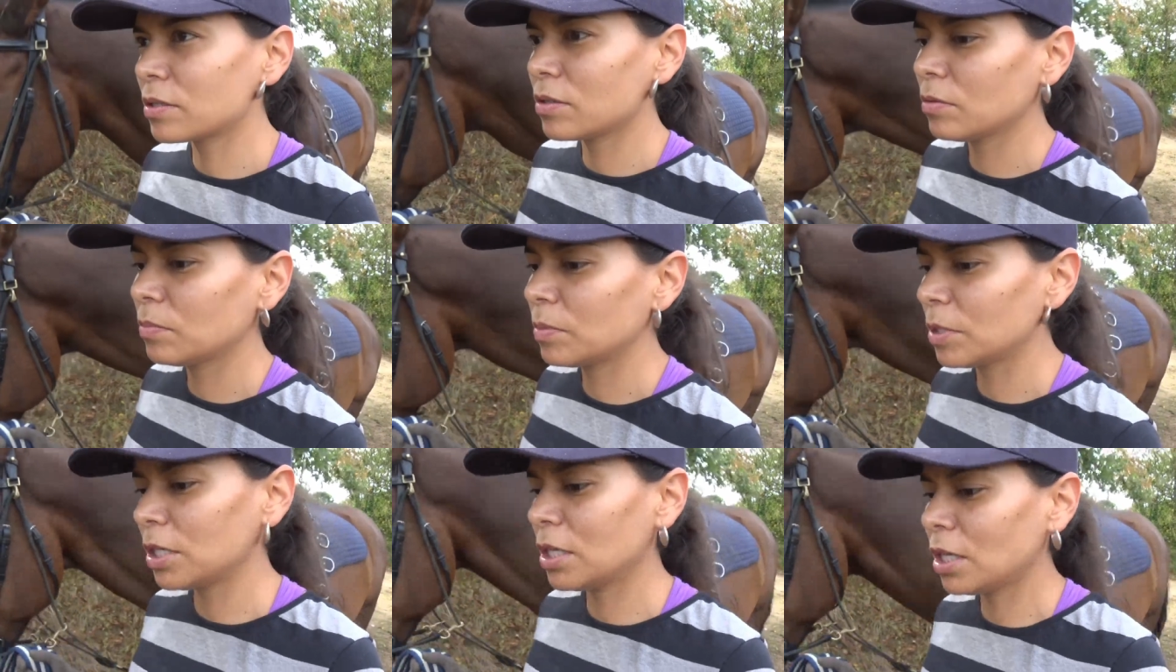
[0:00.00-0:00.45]

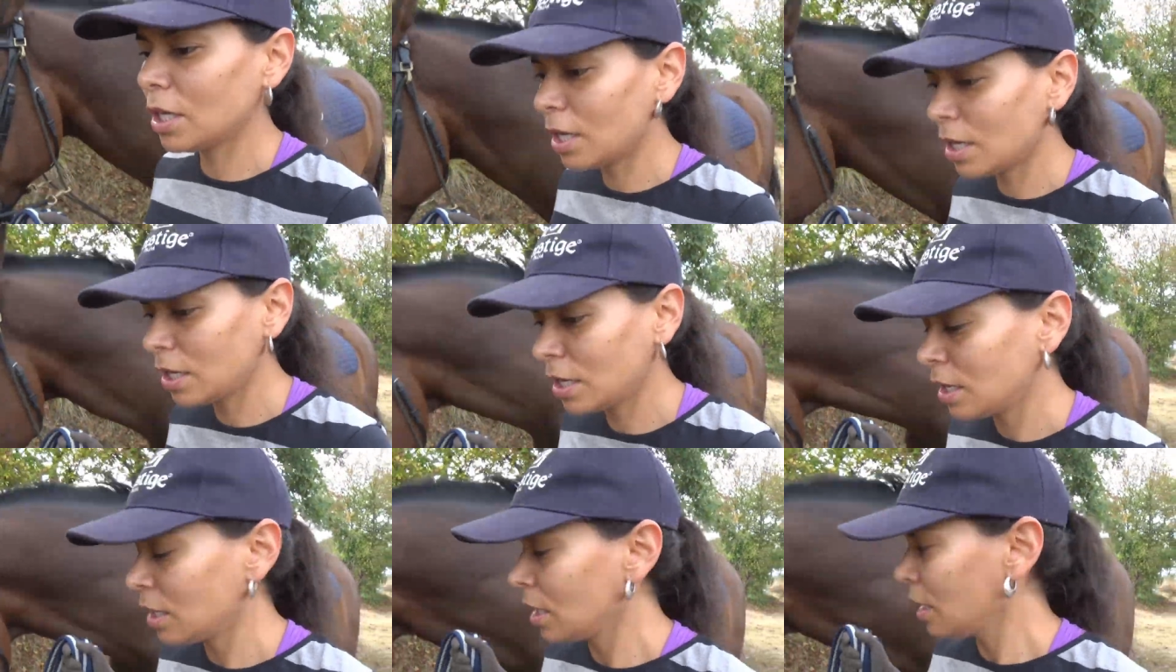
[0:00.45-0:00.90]
to be
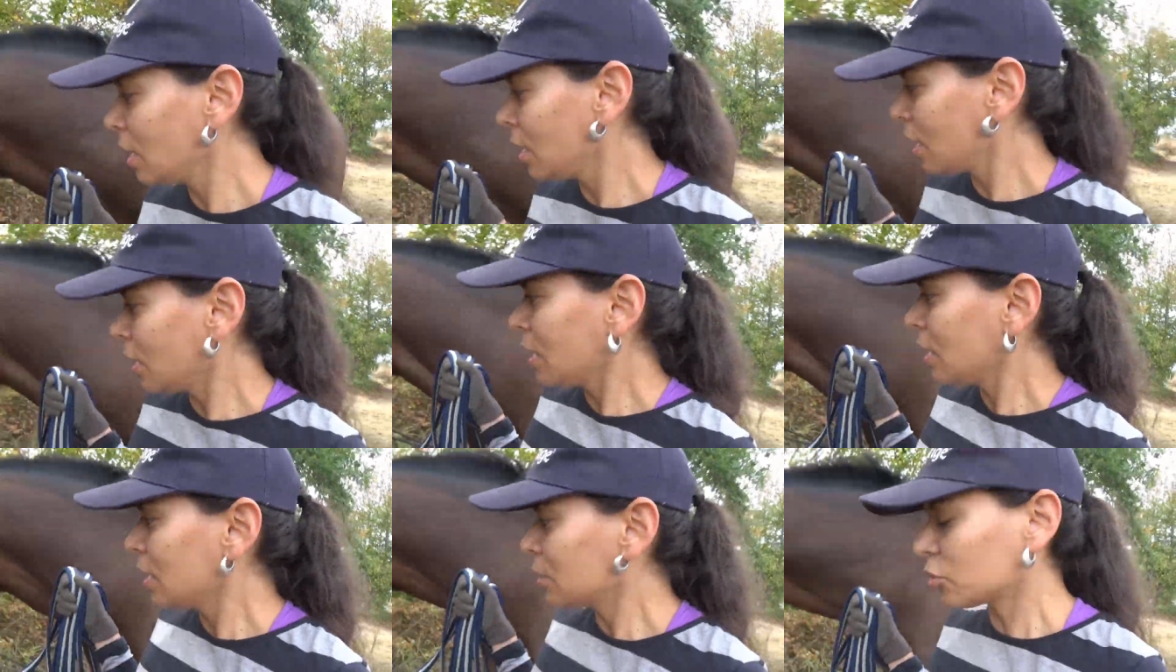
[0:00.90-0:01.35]

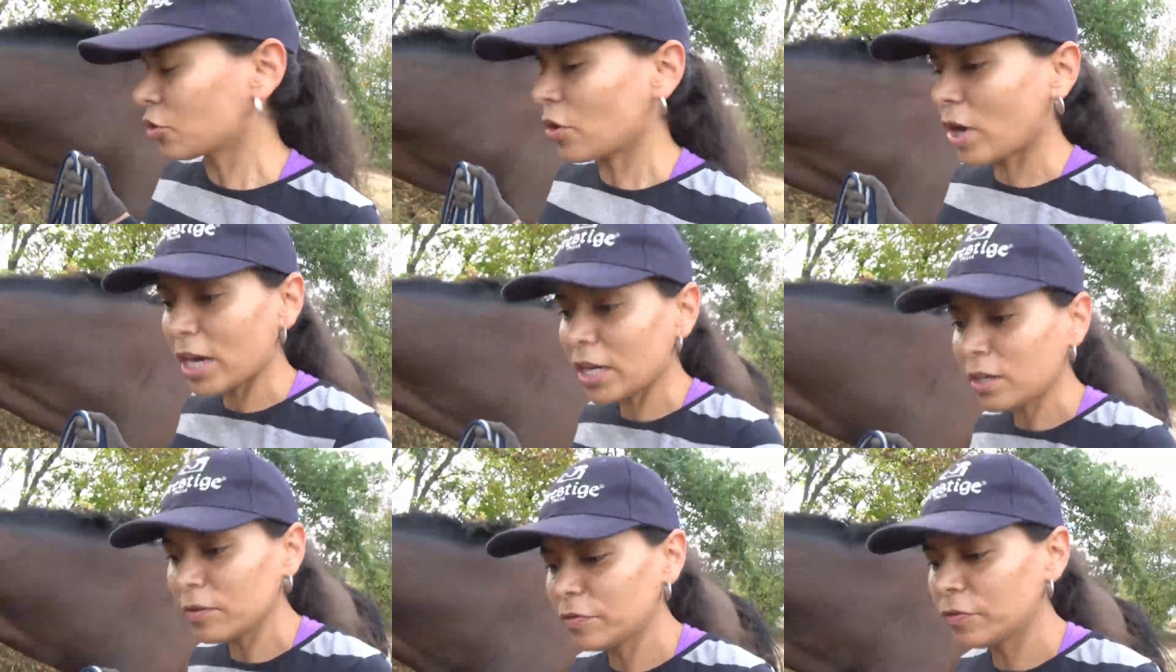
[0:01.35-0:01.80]

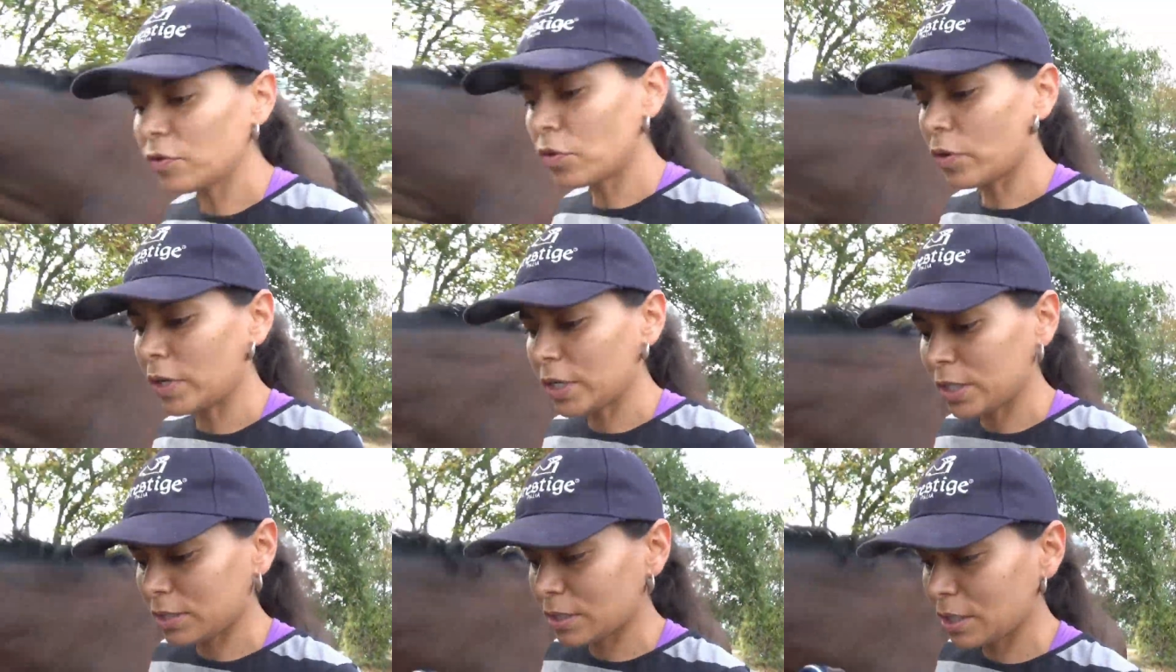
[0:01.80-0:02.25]
trained
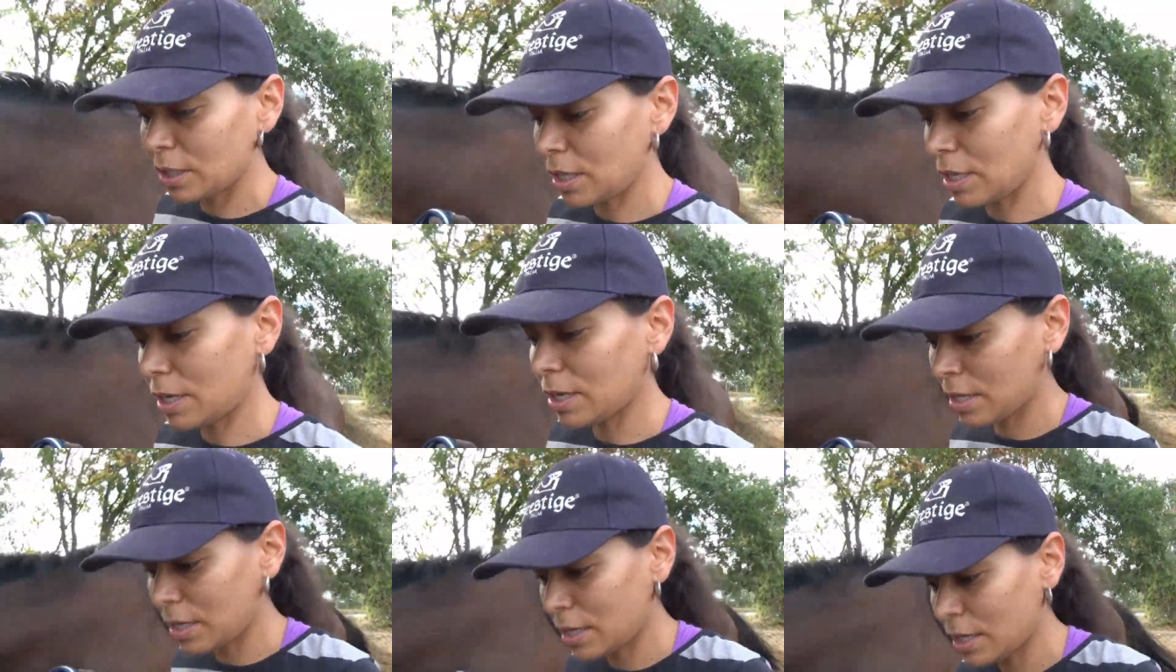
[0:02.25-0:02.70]
for it.
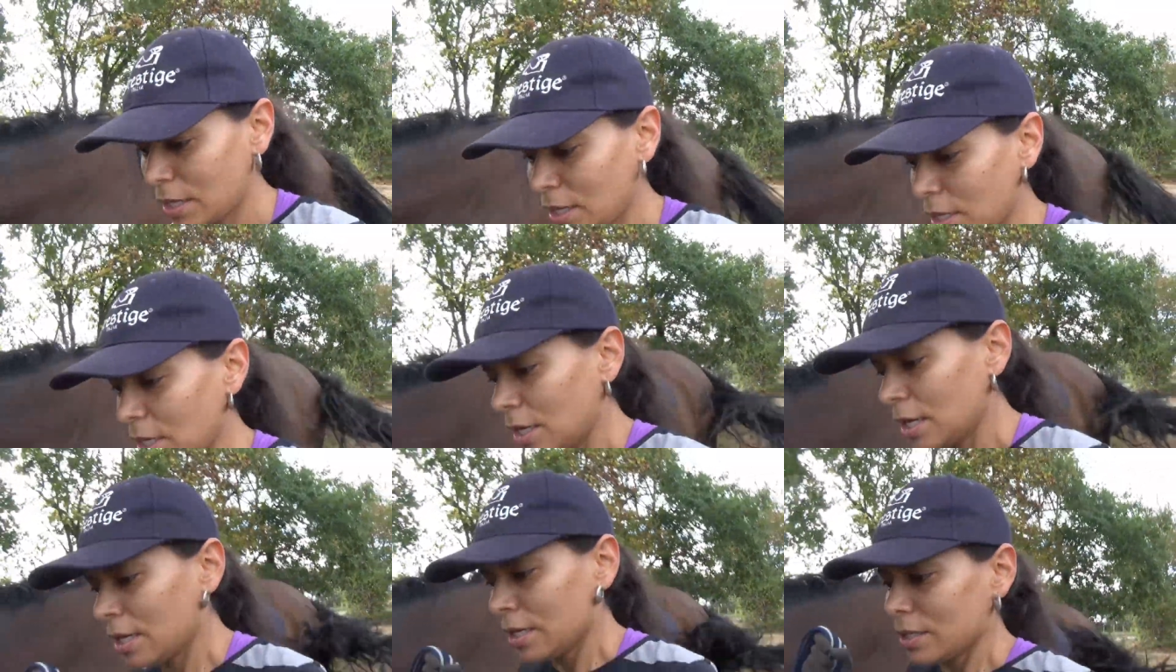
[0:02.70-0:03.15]

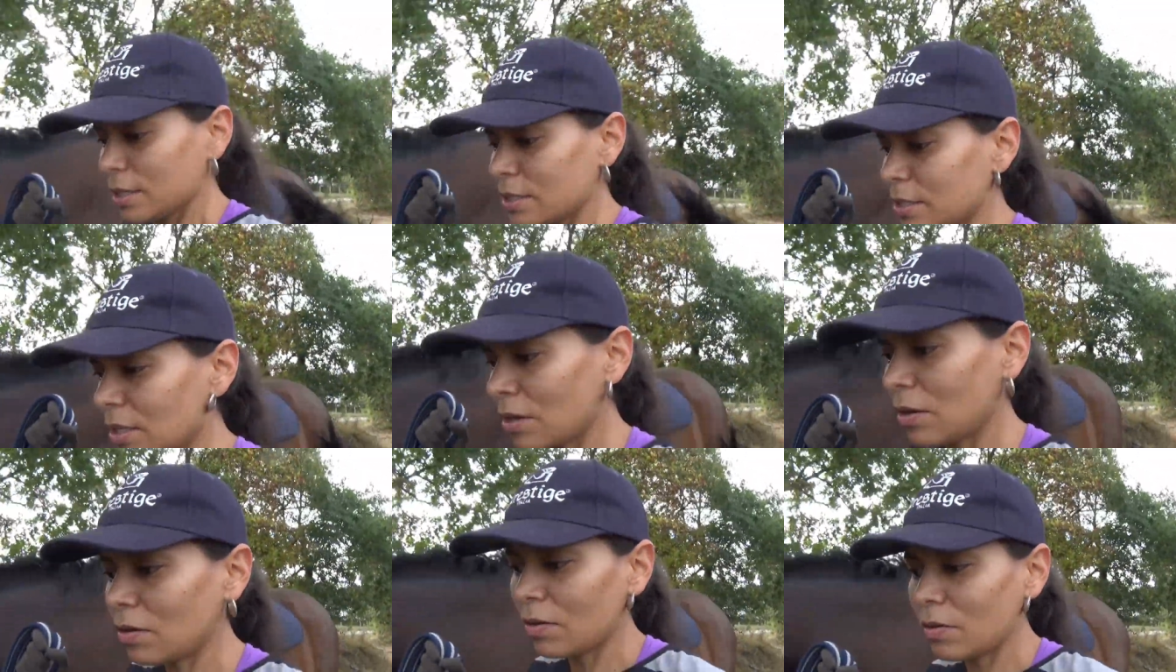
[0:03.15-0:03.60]

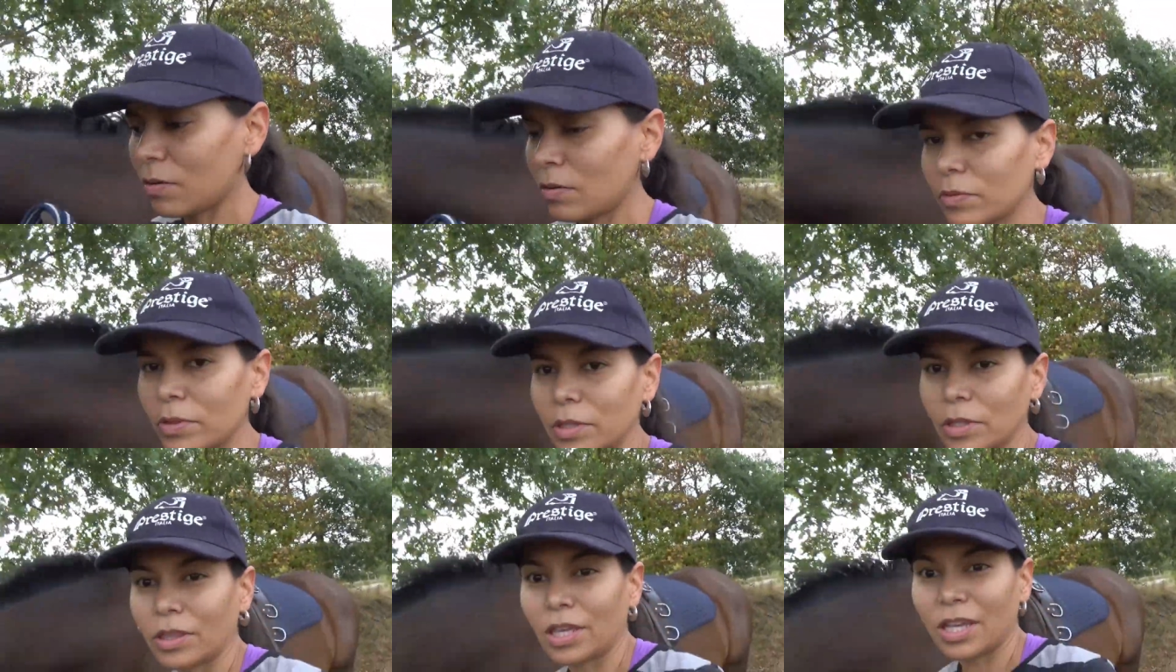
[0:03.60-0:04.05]

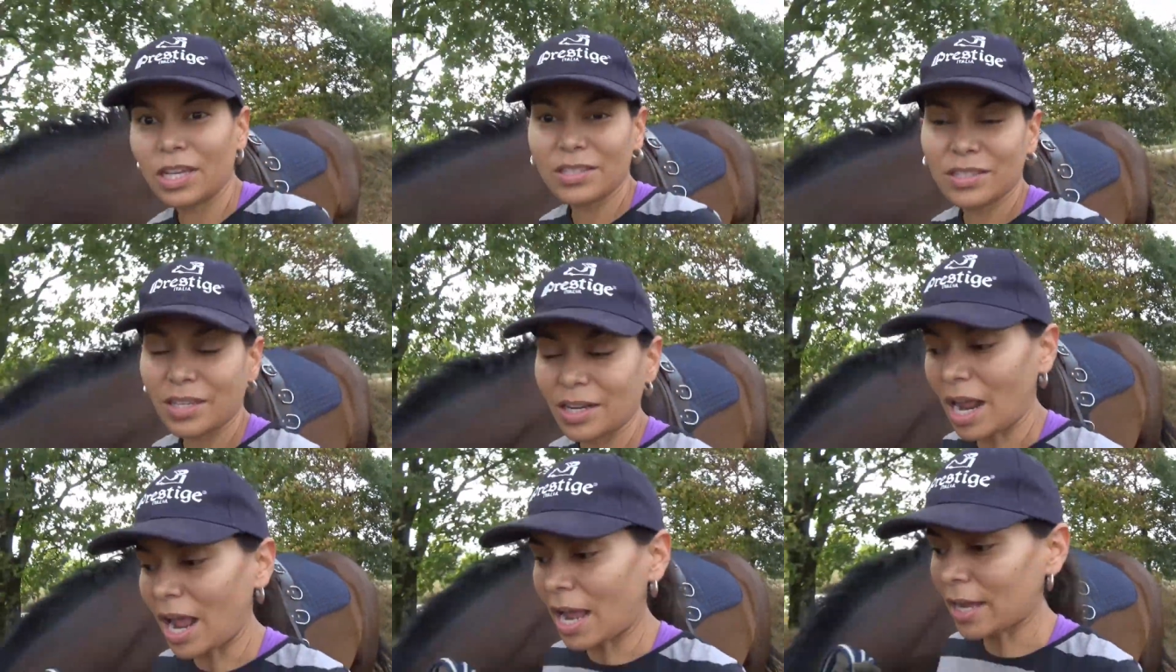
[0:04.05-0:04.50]
So the thing is
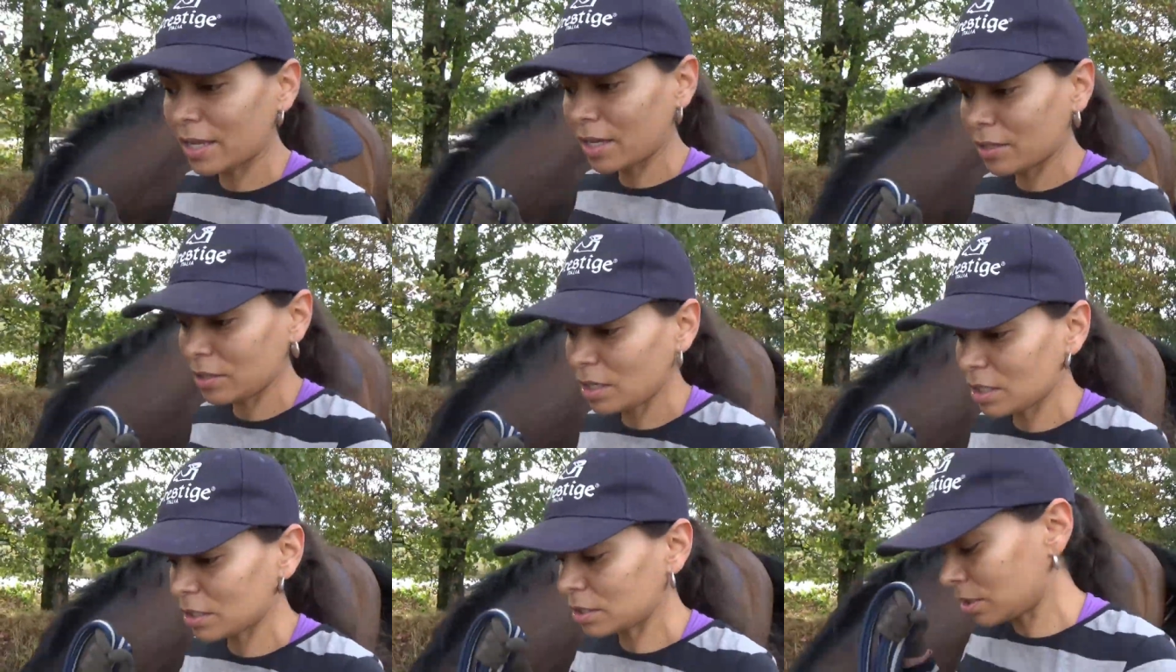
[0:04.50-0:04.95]
that I
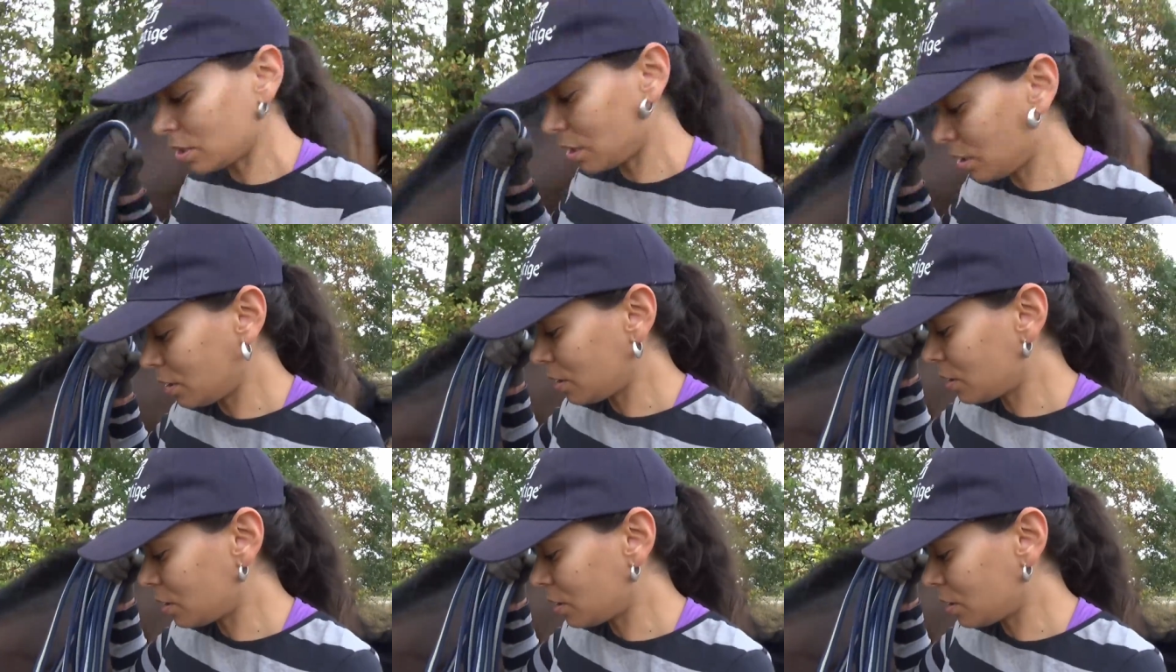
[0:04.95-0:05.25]
cannot